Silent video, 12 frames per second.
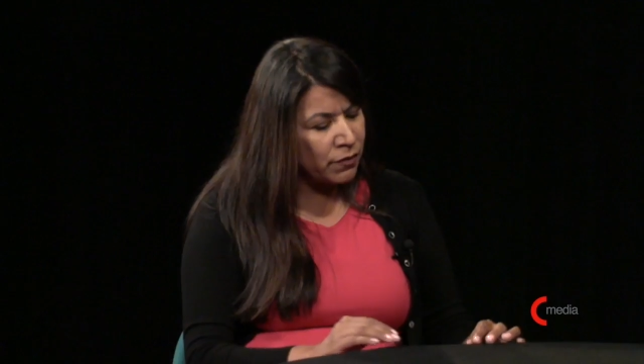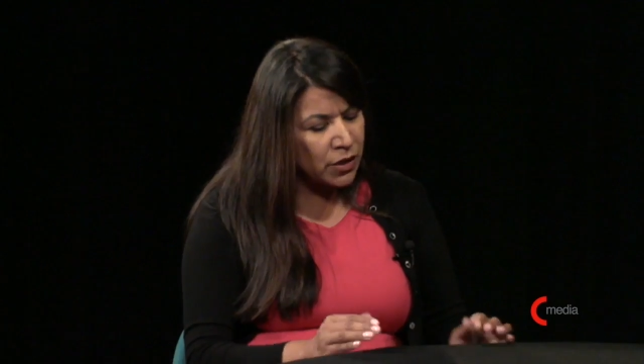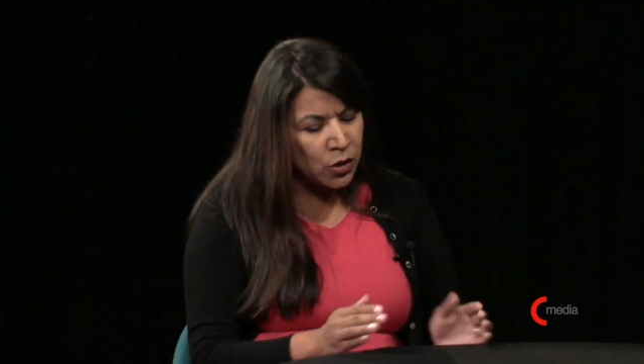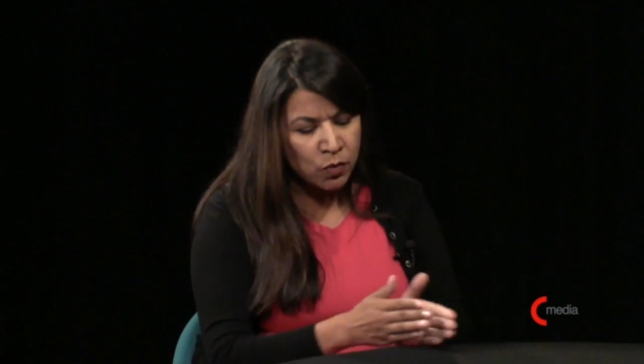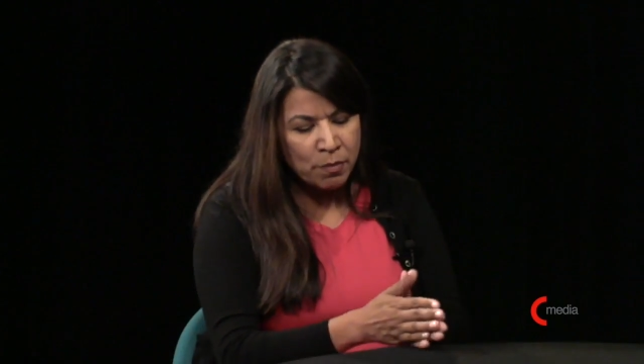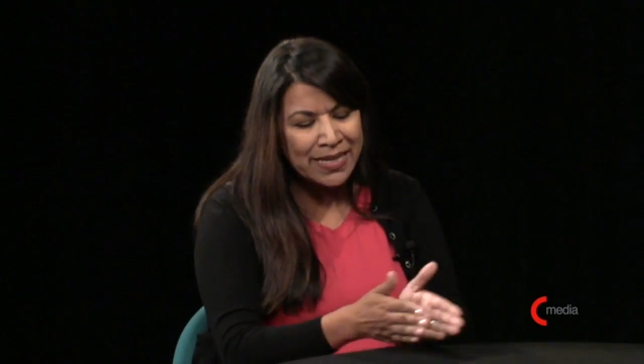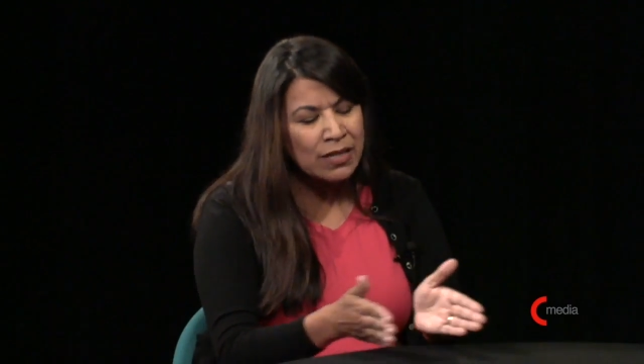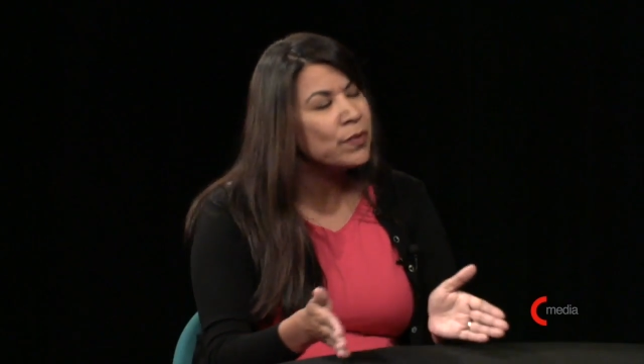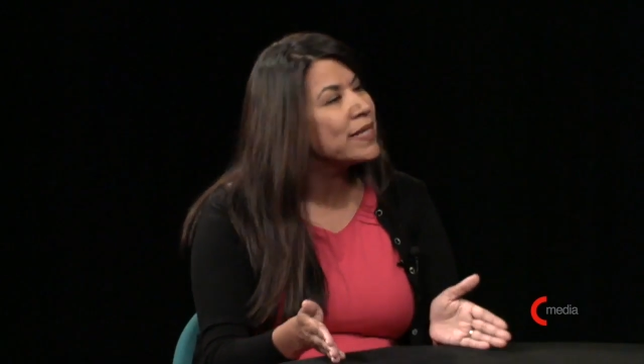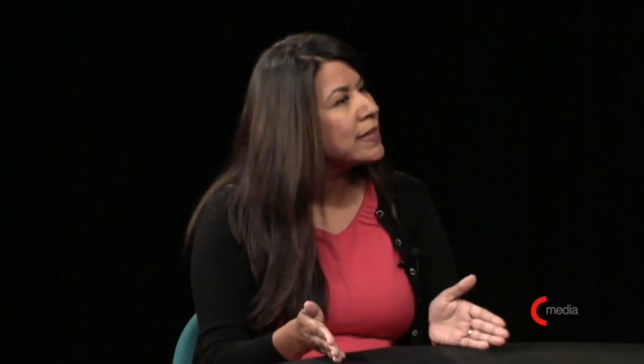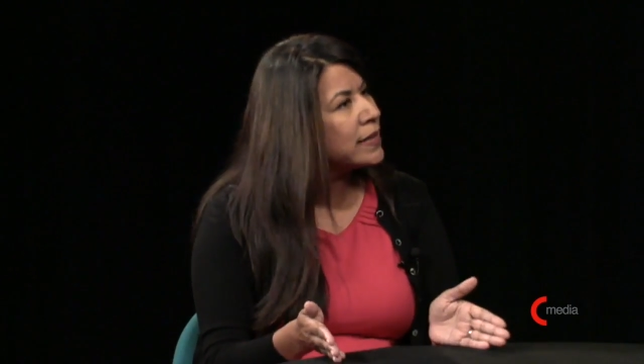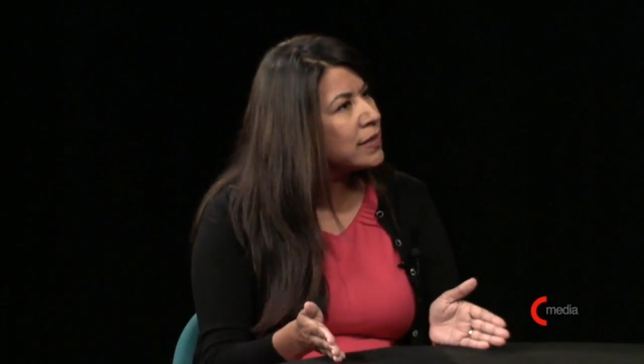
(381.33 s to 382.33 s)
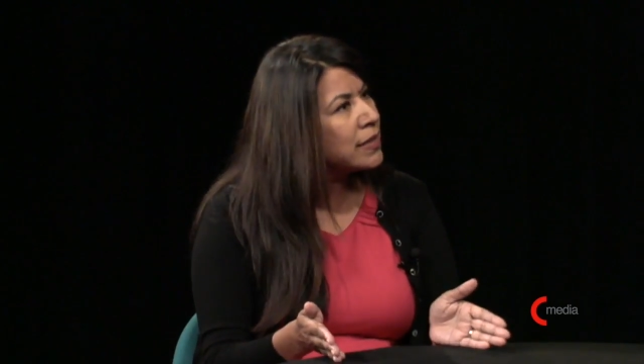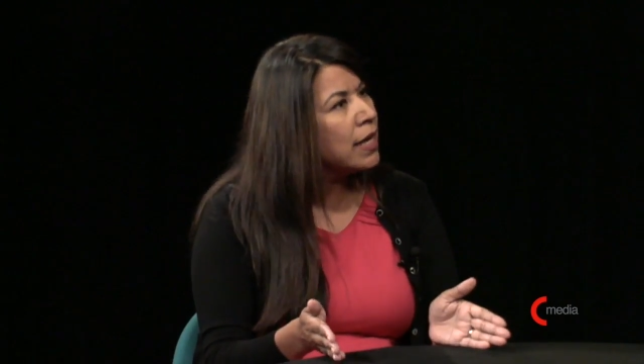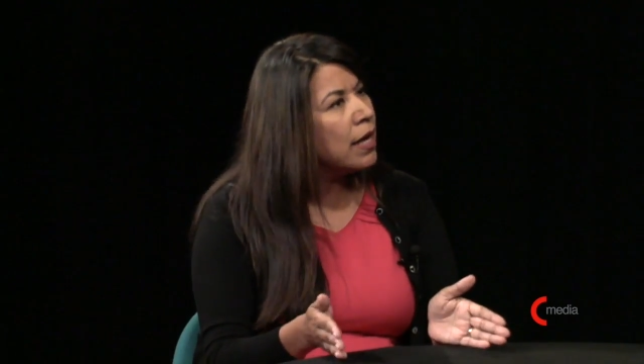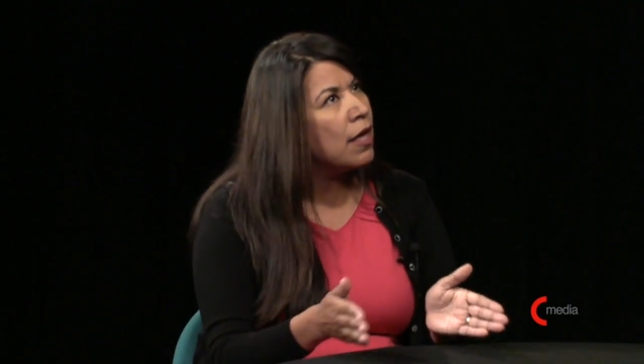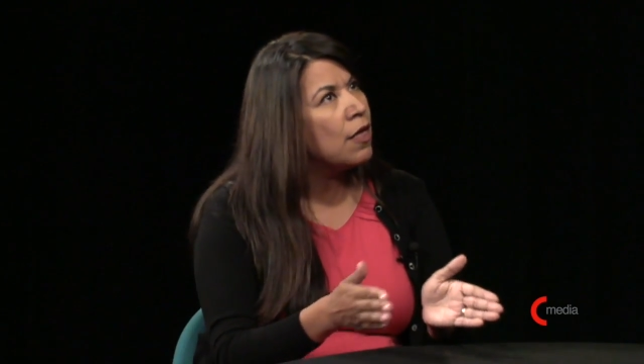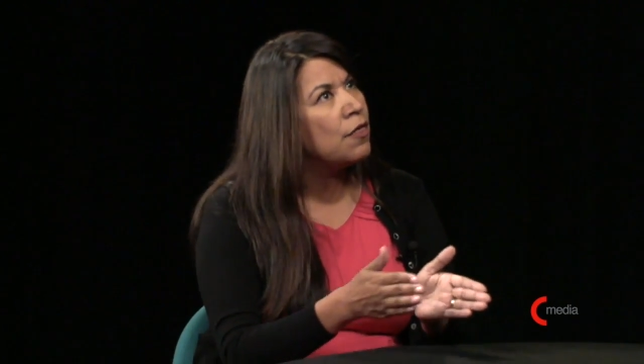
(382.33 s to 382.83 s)
there were many reasons
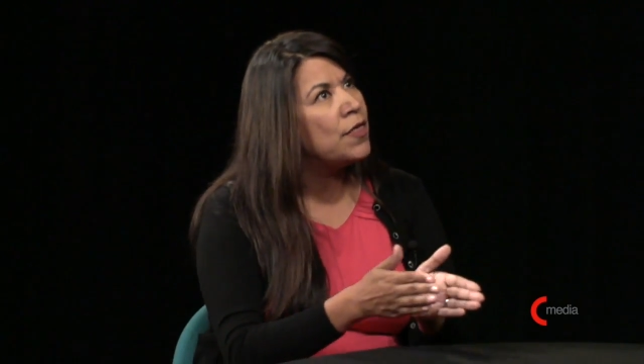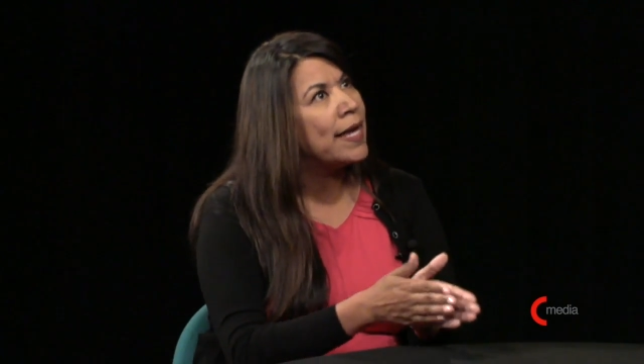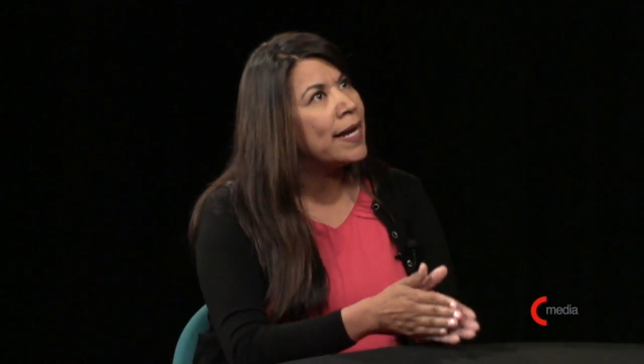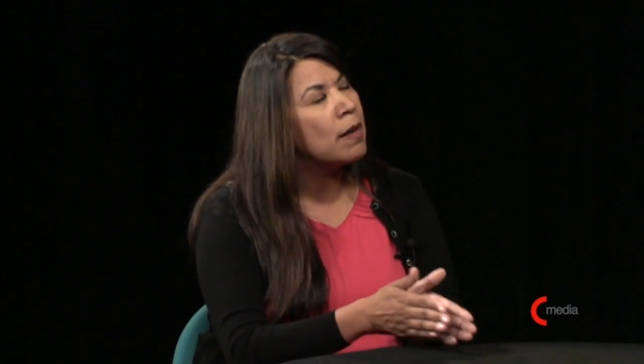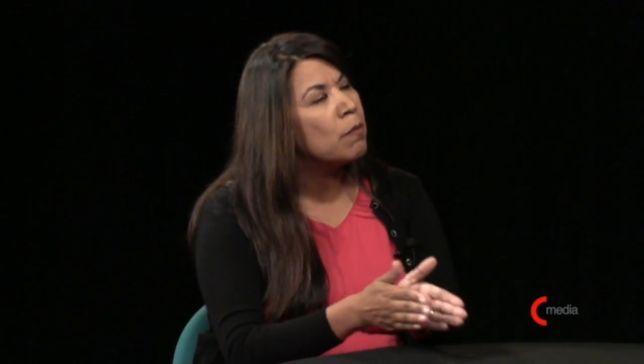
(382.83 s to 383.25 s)
that I